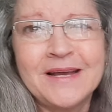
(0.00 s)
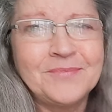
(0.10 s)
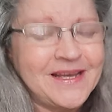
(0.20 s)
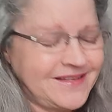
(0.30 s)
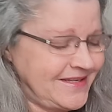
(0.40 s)

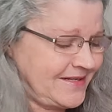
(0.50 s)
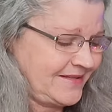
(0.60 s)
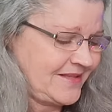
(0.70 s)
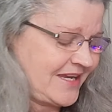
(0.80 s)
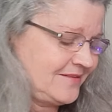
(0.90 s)
I'm not
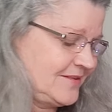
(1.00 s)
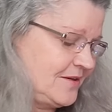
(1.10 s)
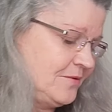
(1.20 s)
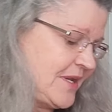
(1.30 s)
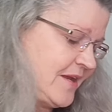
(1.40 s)
getting that.
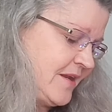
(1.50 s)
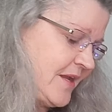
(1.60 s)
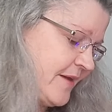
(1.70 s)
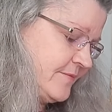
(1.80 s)
Okay.